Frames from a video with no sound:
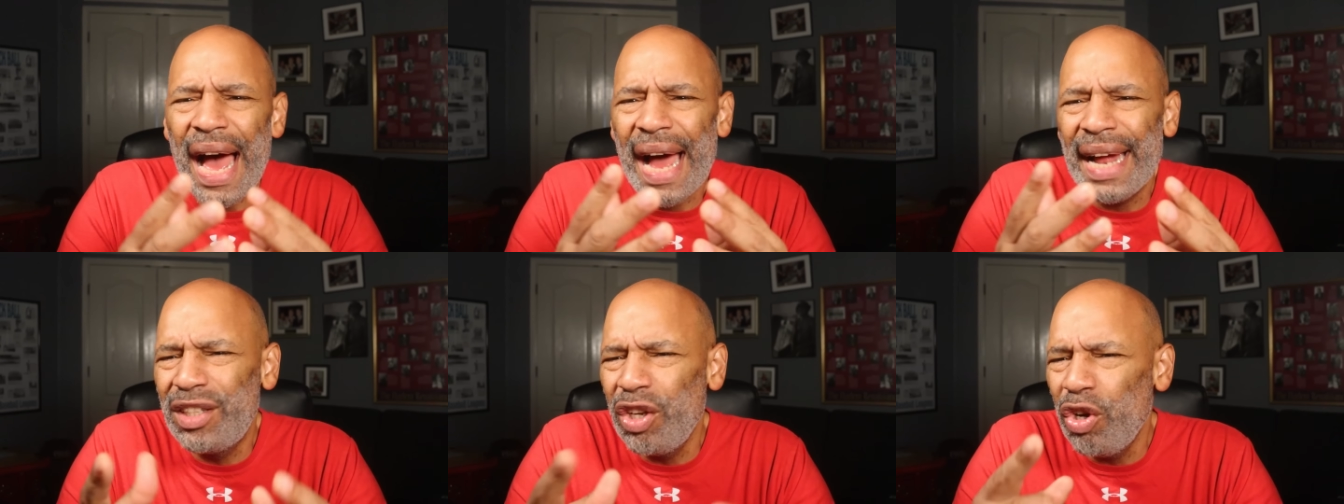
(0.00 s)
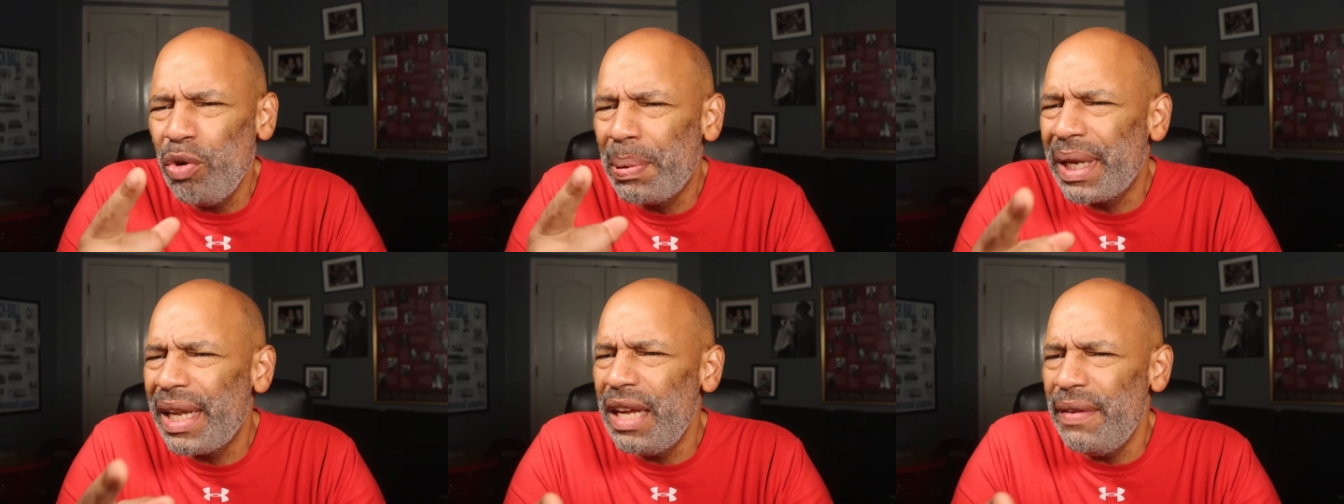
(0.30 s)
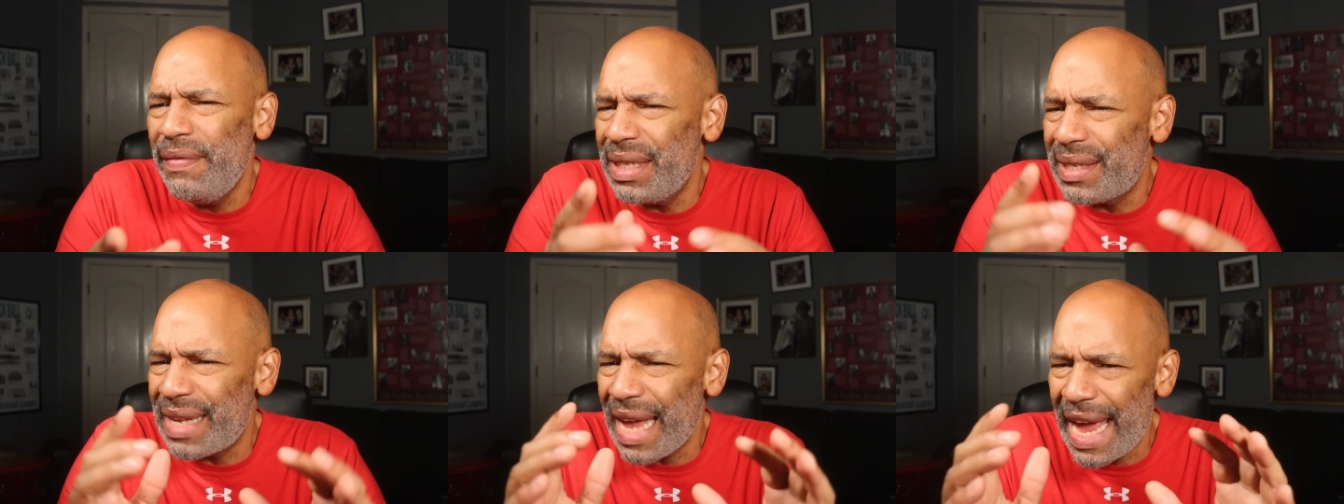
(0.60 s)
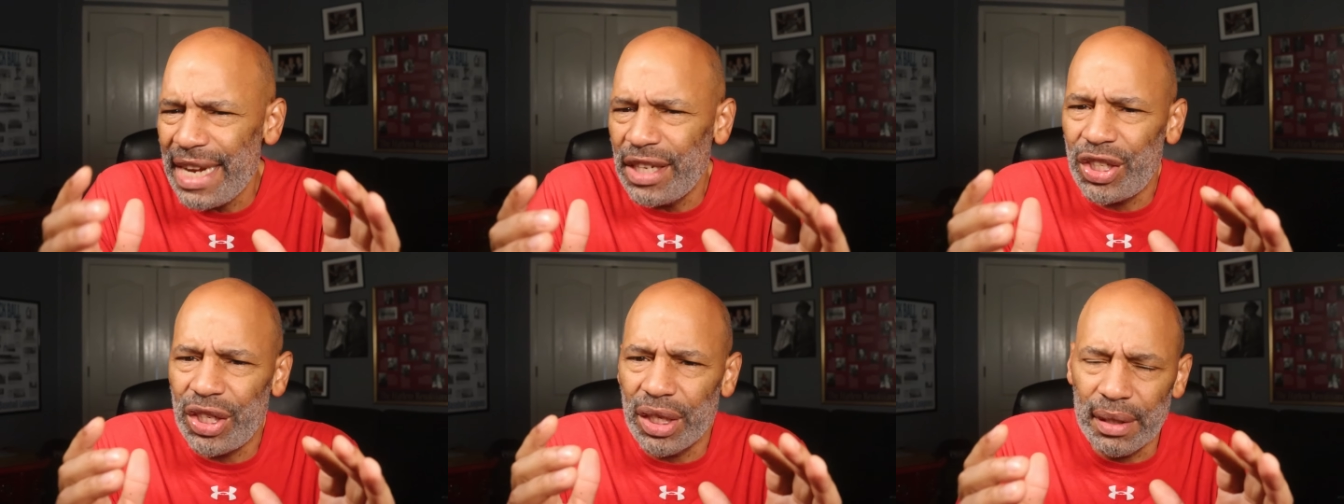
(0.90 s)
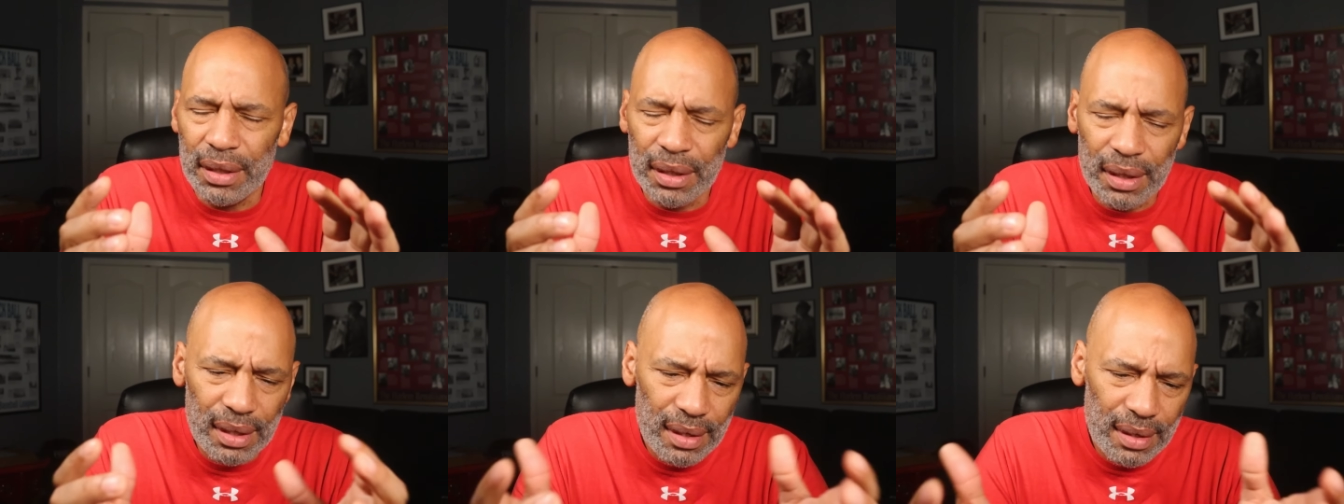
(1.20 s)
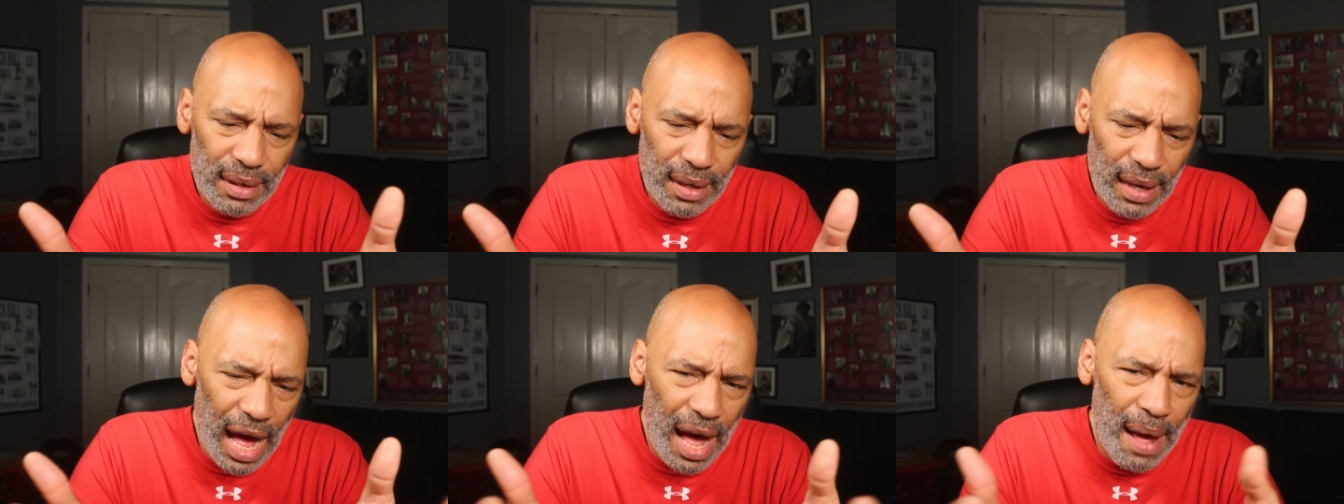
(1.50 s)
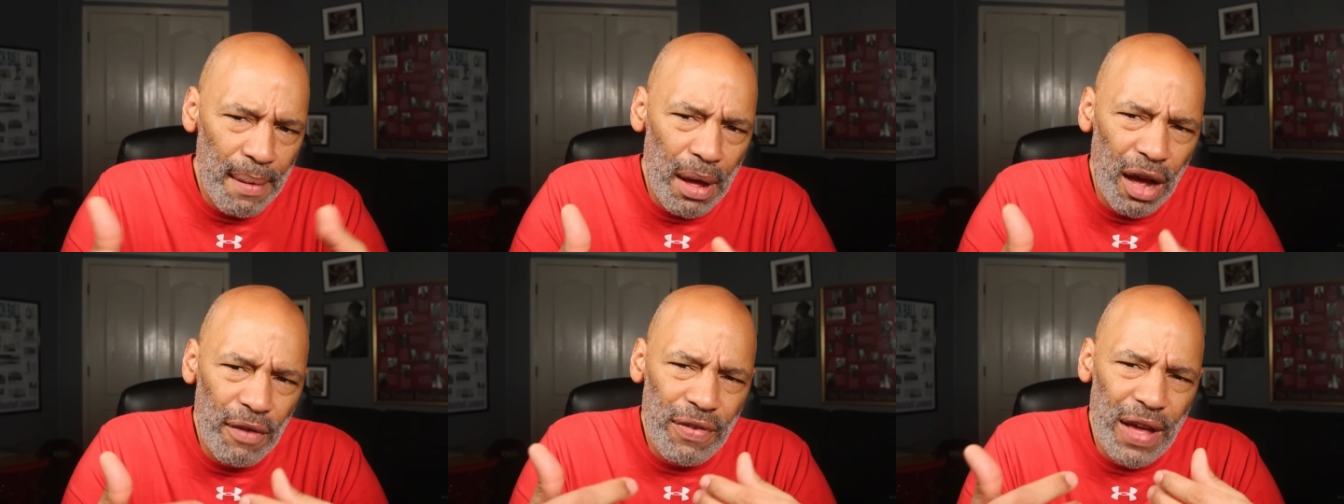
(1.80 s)
I do believe he's Haitian,
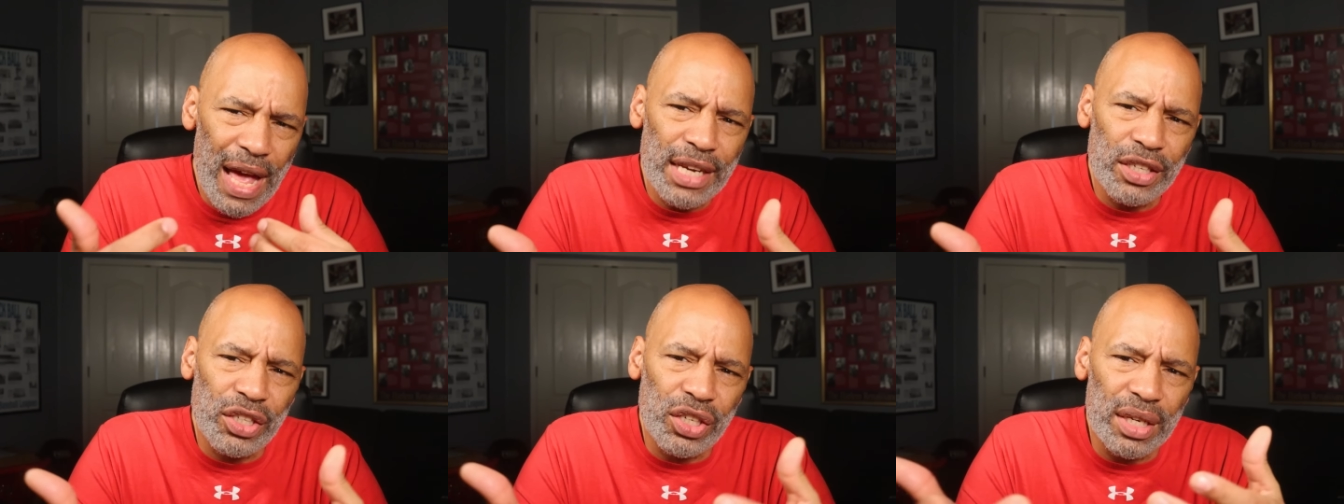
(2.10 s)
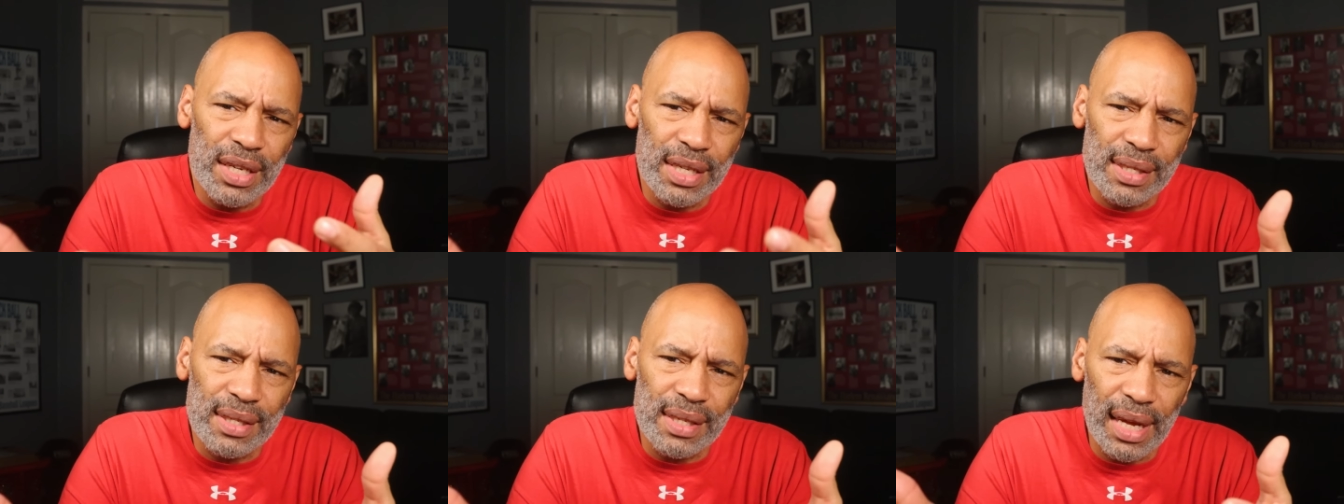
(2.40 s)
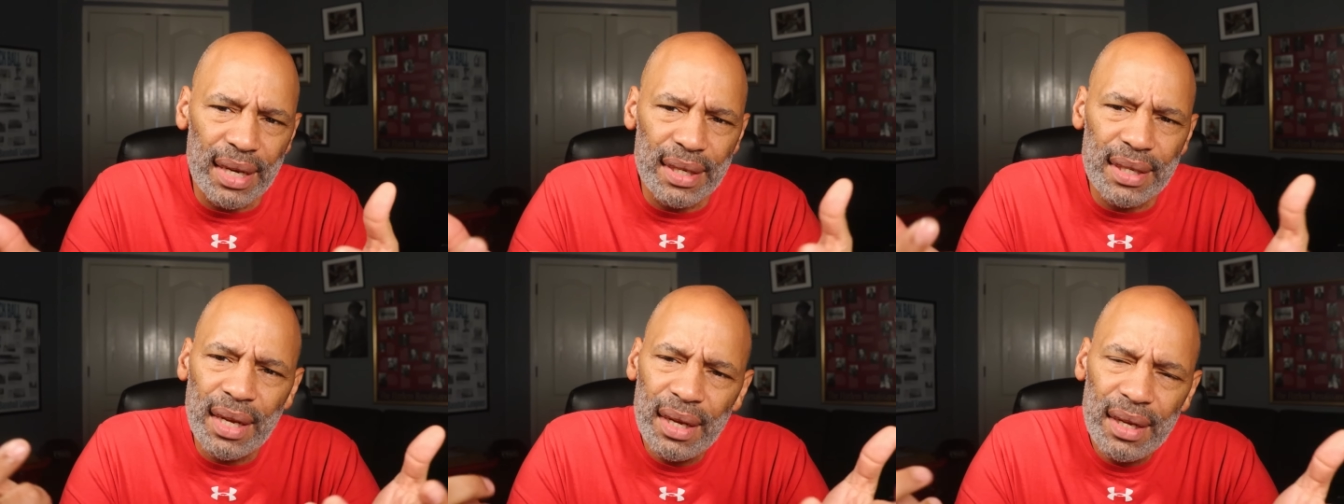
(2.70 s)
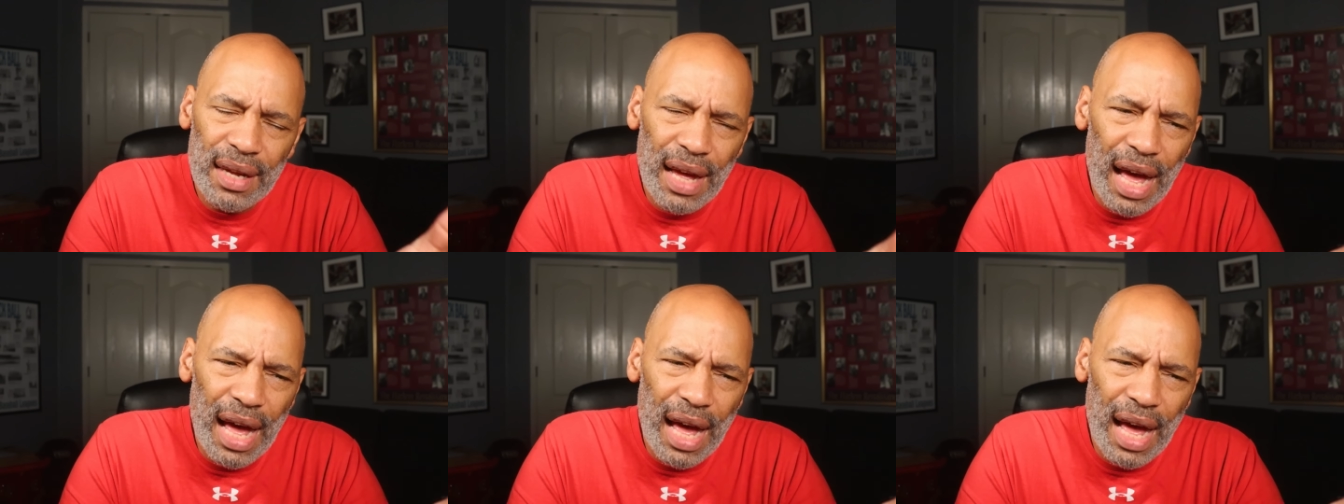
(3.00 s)
of Haitian descent.